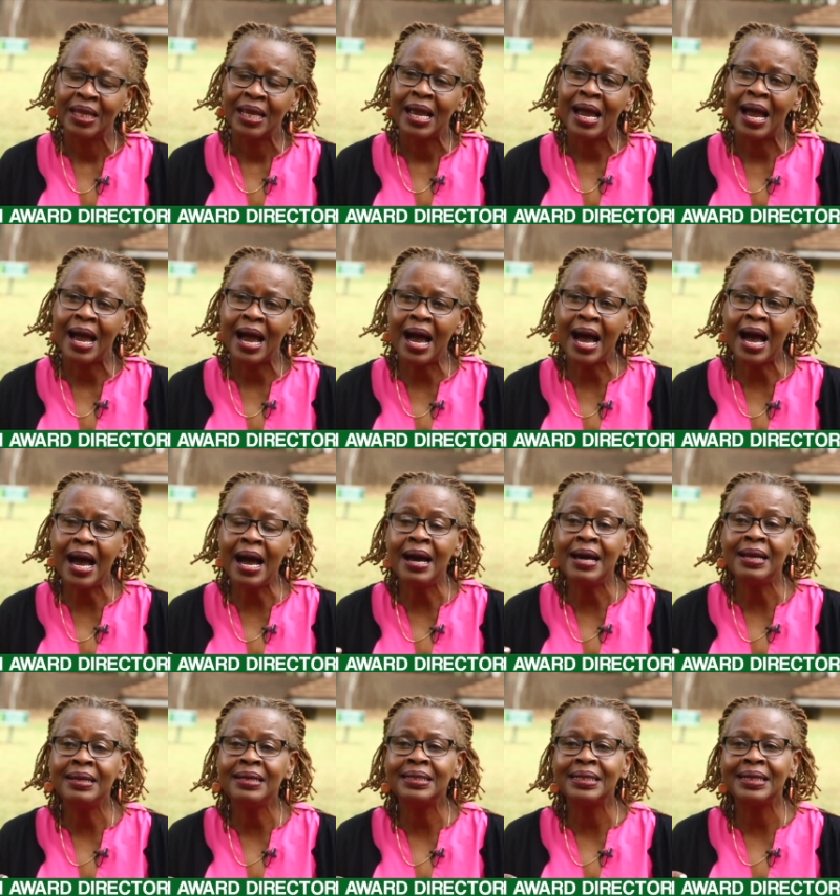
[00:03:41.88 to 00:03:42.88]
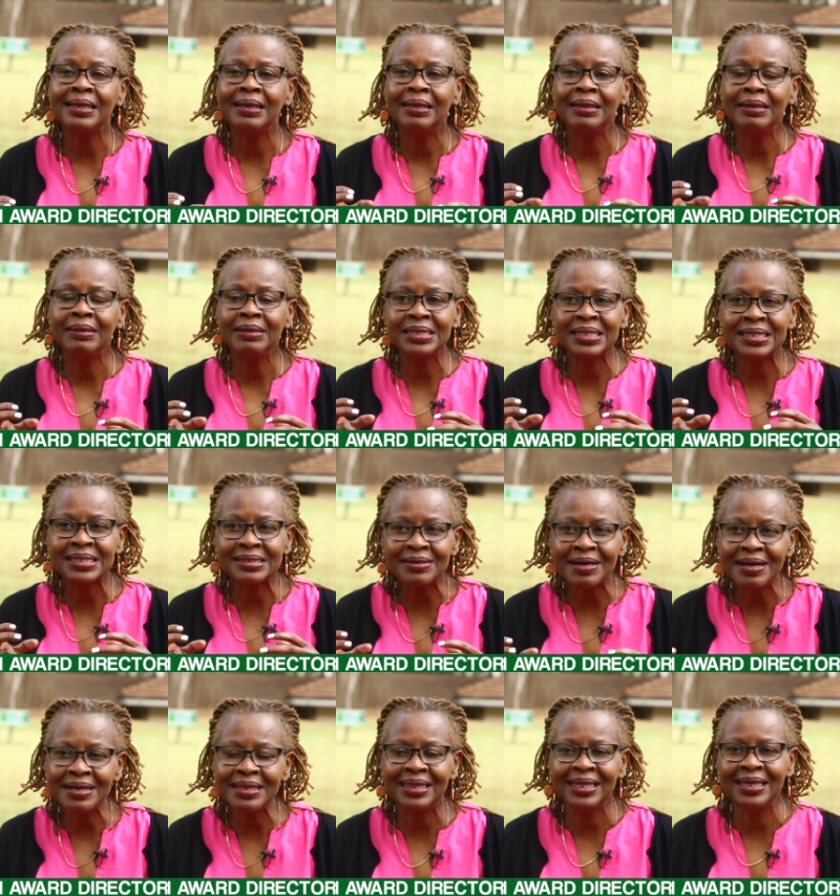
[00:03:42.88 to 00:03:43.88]
and
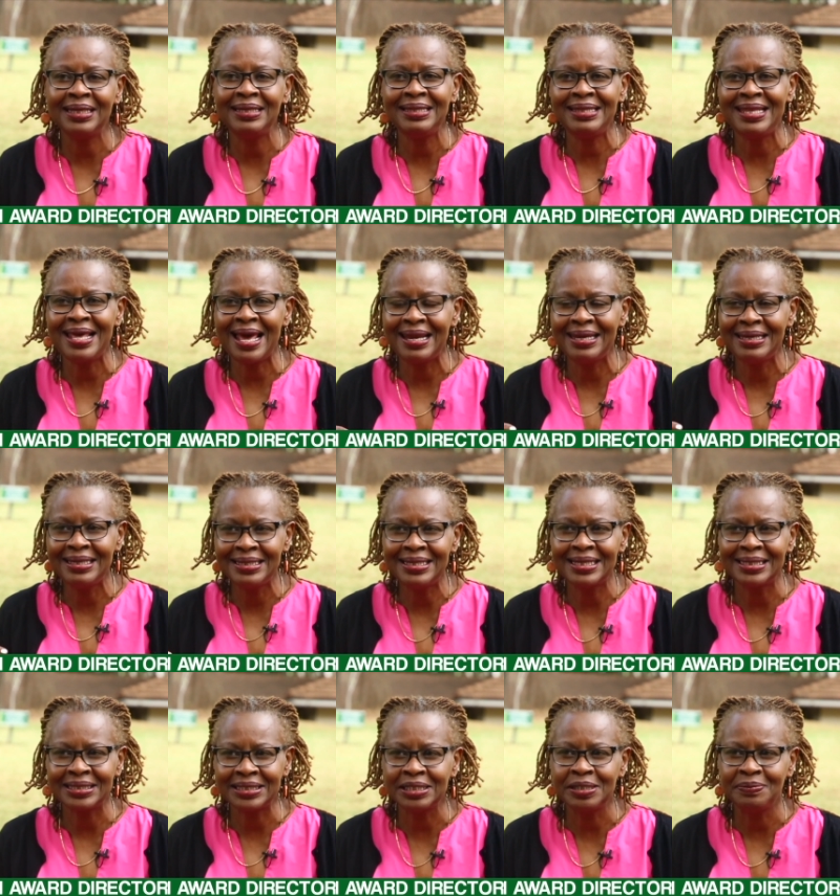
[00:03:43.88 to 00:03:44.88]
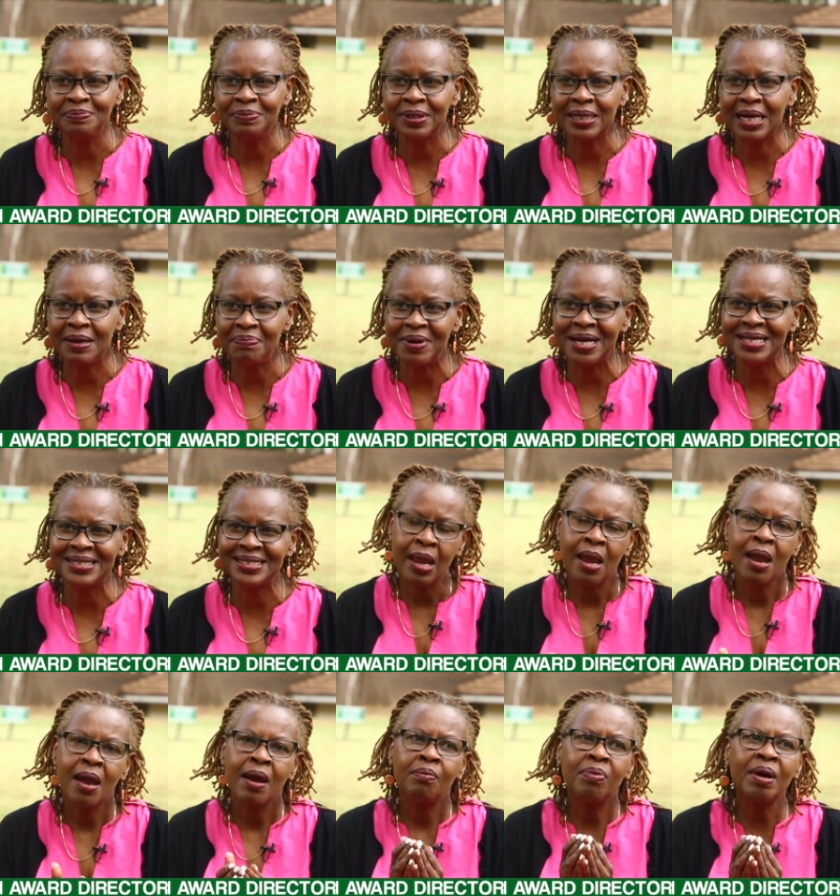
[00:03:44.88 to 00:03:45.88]
strengthen their leadership
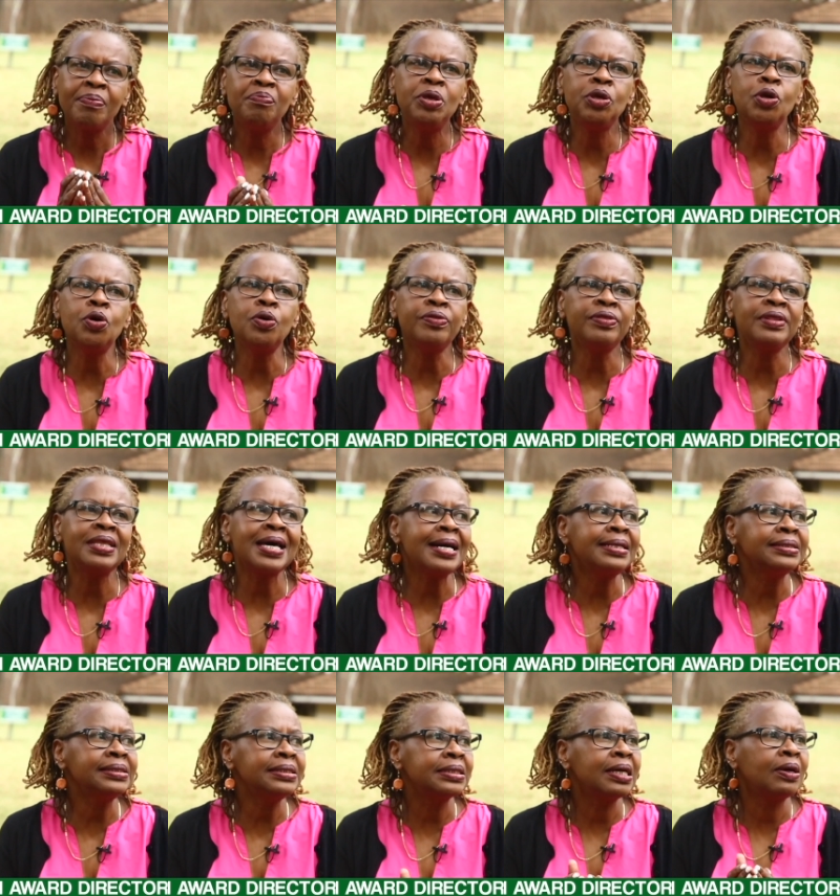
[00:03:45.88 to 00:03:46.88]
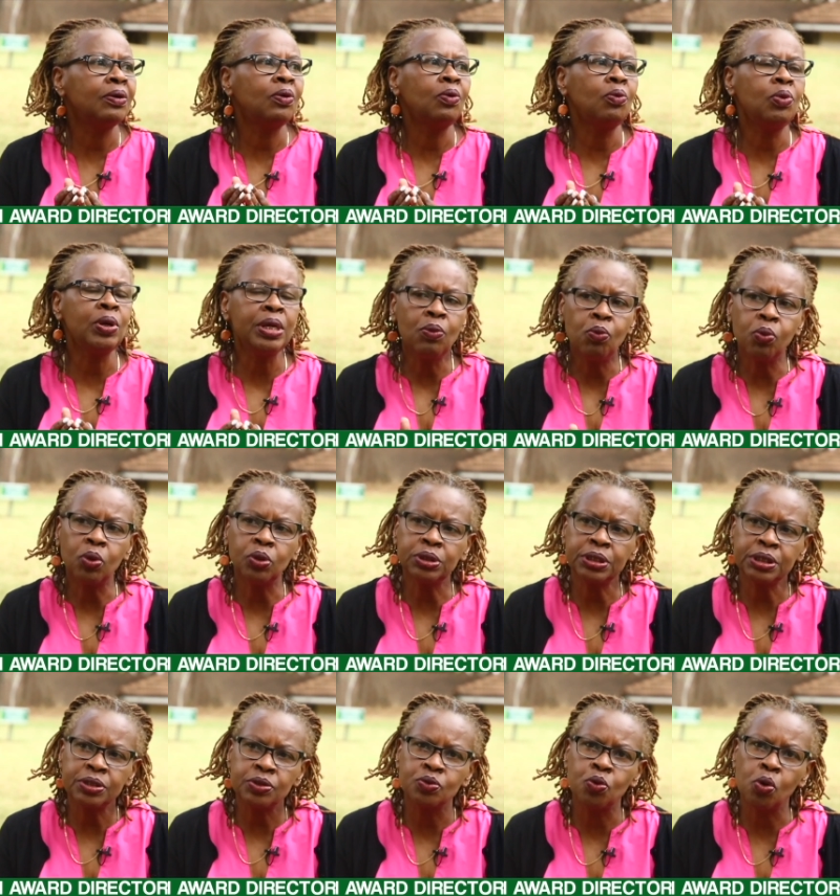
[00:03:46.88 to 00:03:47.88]
capacity. But beyond that, we
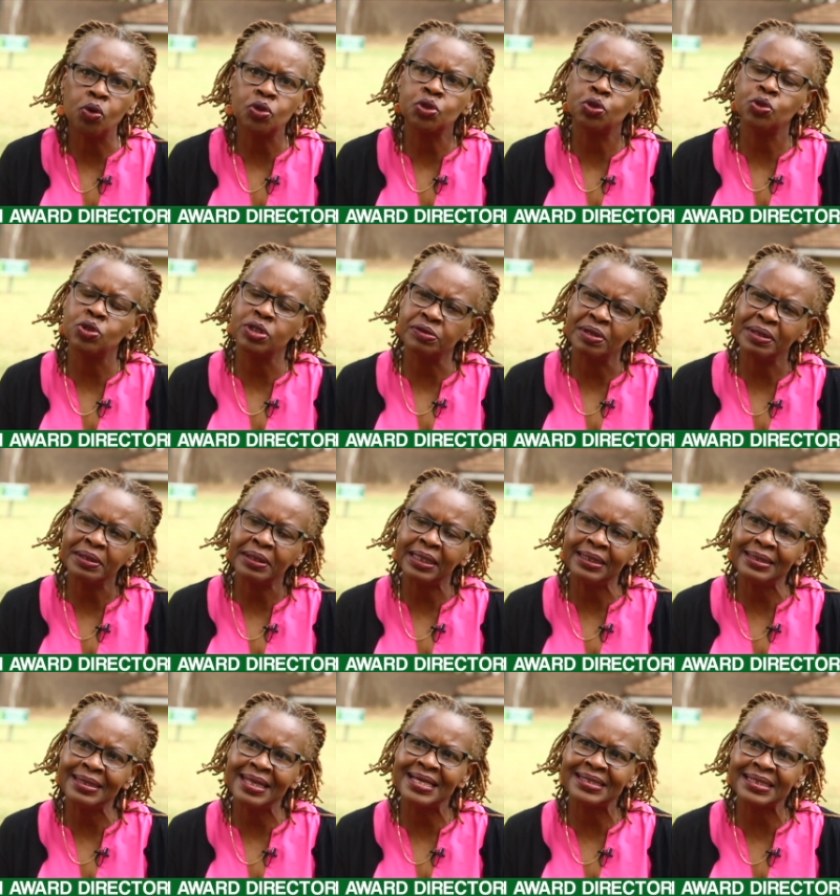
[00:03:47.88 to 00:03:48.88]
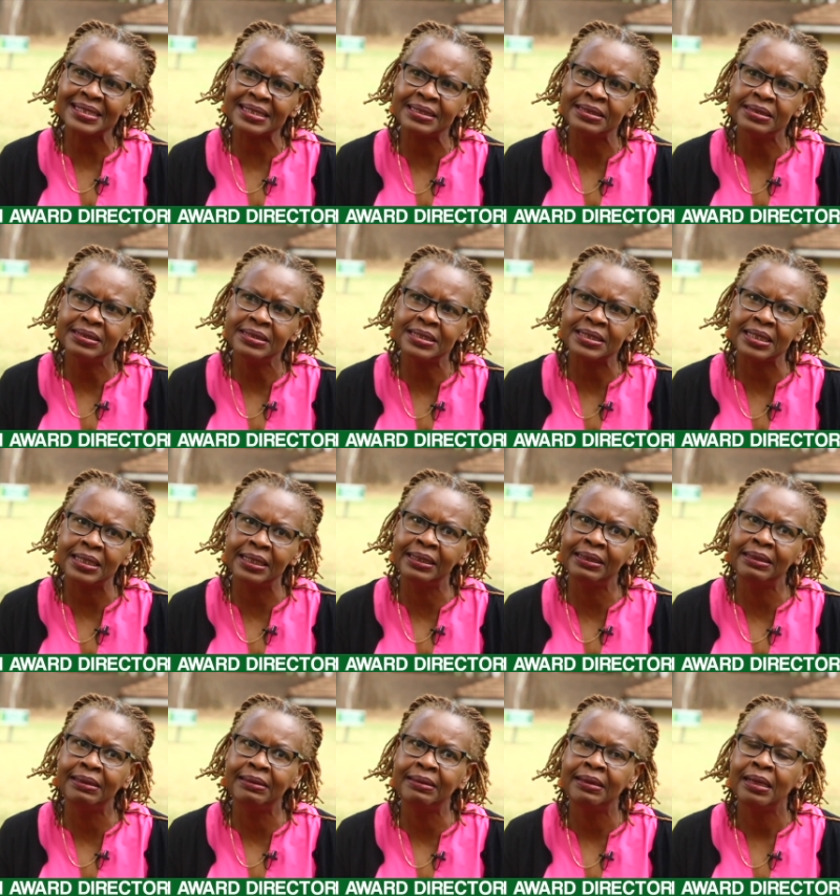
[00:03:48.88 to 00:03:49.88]
want to also strengthen their skills
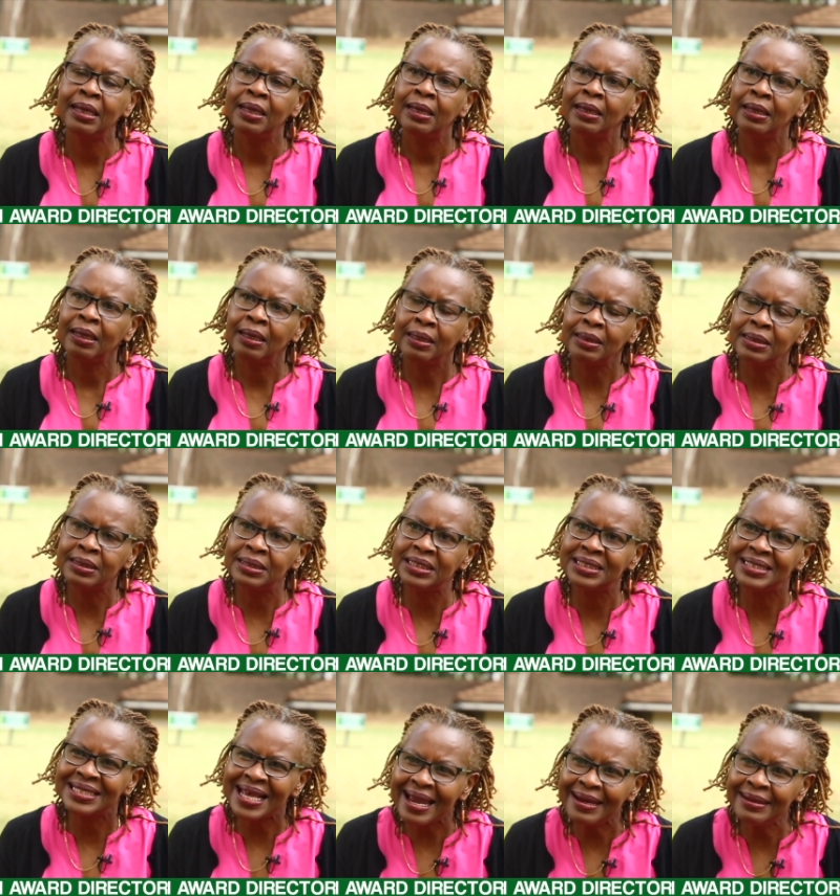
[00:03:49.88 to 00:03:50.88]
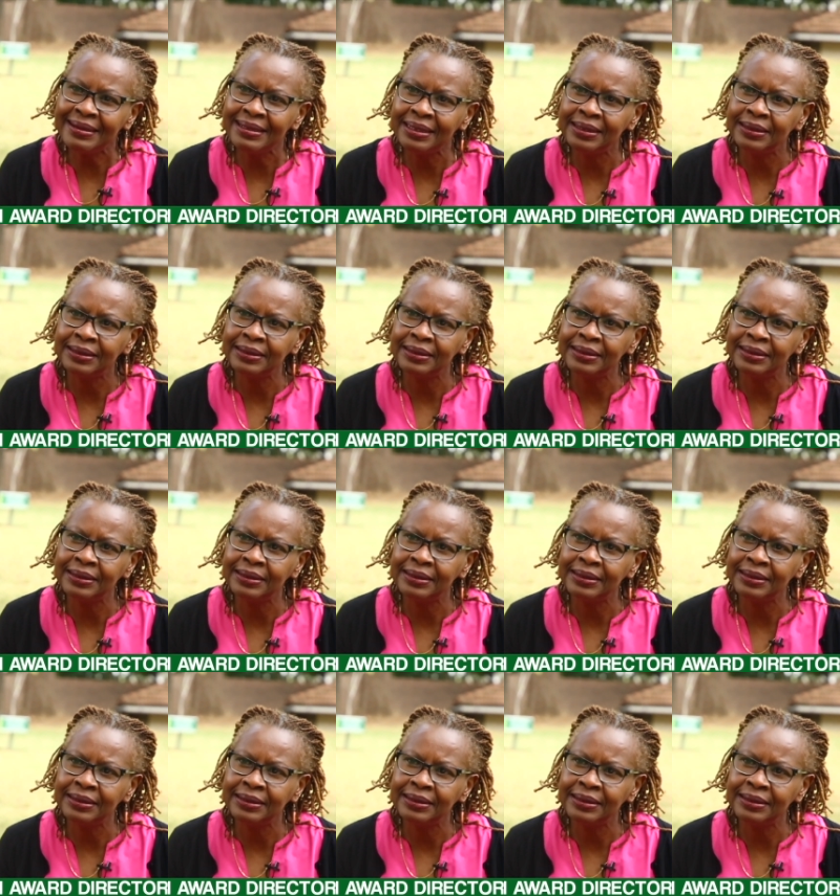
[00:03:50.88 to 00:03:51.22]
in designing